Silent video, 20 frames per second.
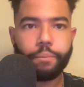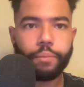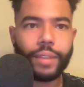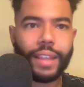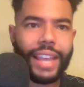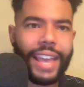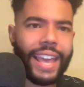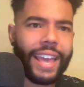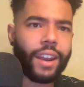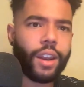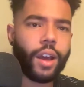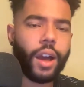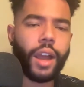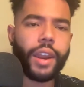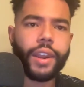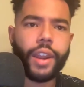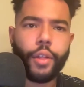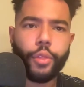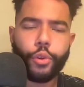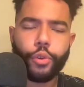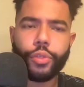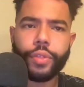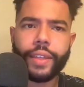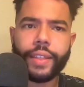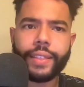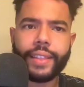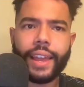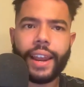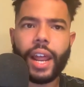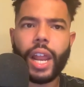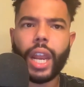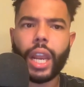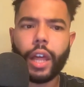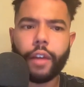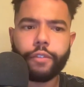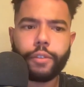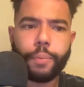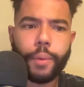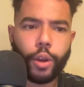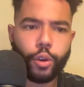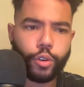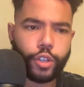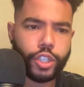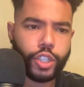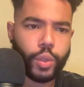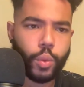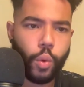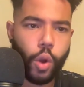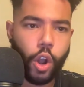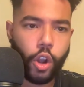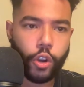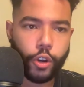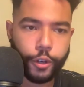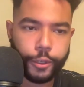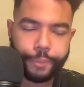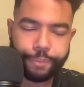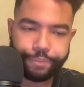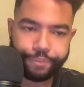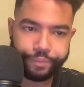And another thing that I loved about Christian Walker